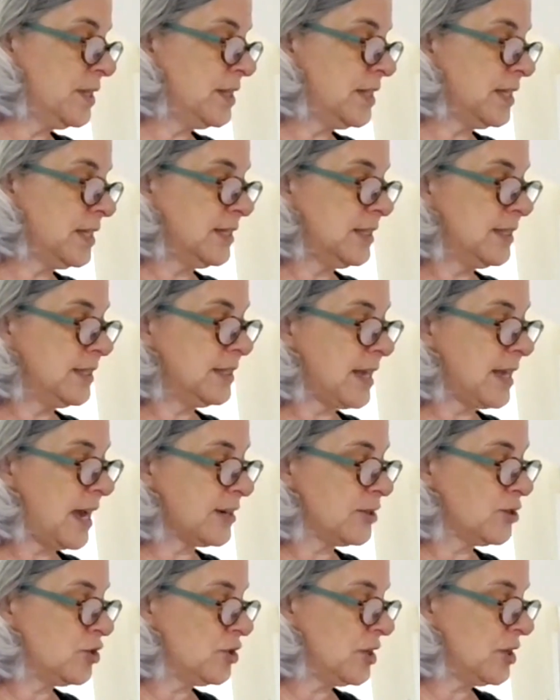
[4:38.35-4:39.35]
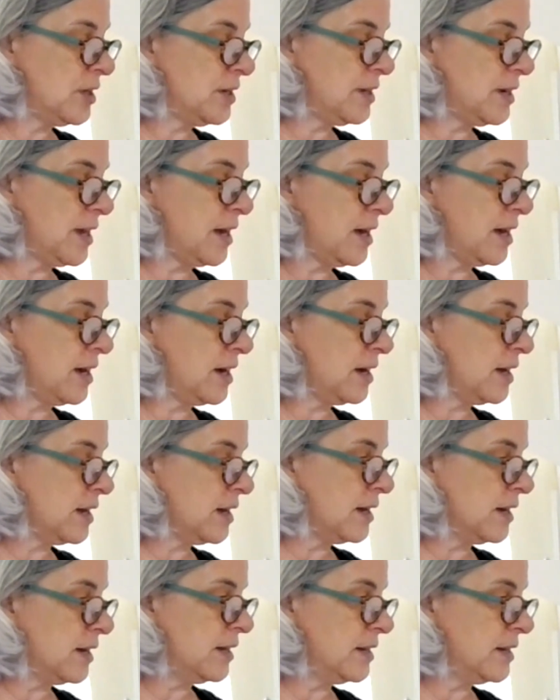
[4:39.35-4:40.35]
the section
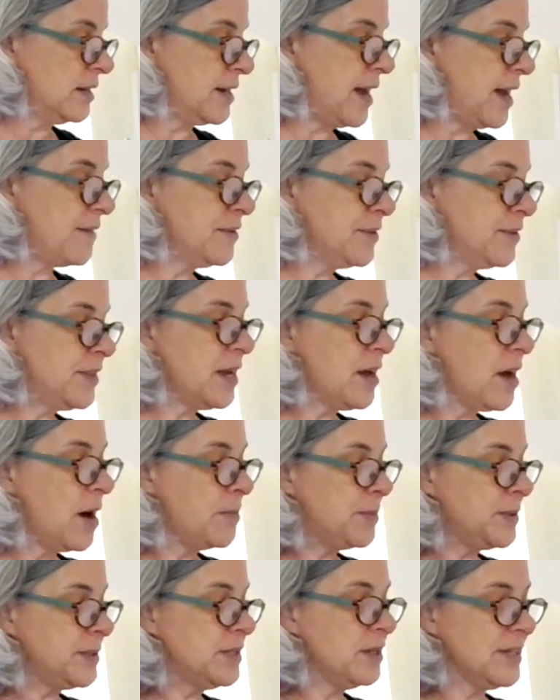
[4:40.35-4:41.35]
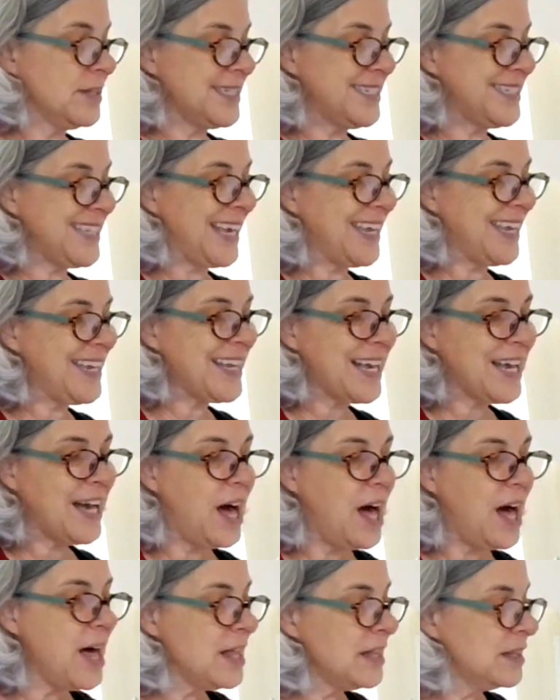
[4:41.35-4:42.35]
on everything up until the second
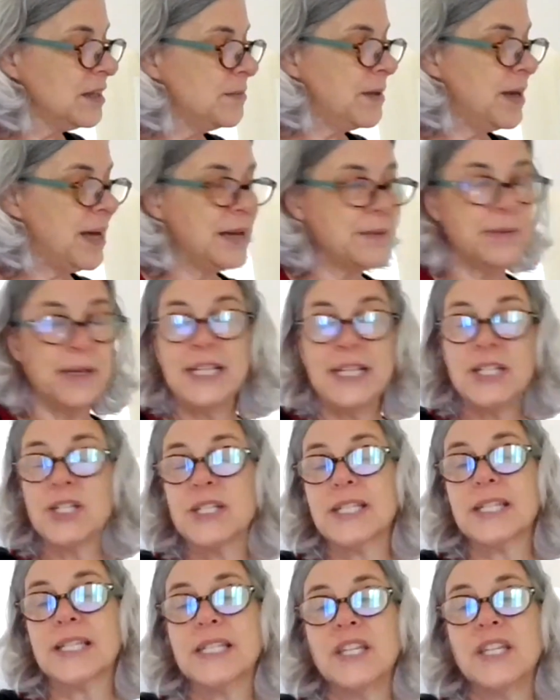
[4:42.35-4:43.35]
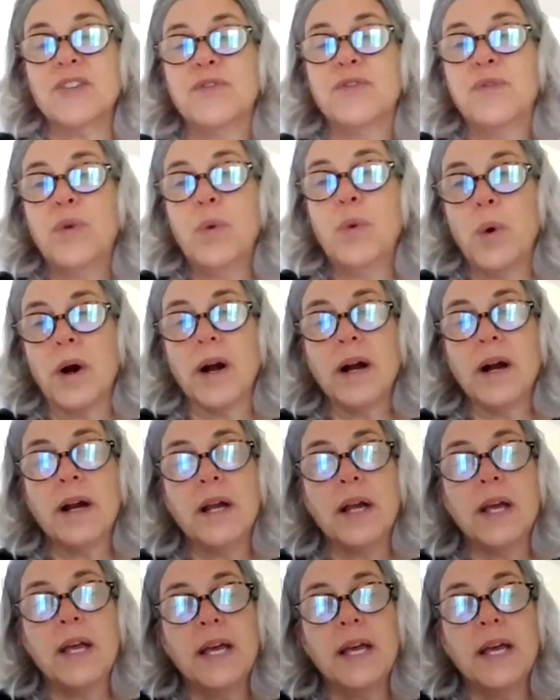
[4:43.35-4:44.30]
column on page 64.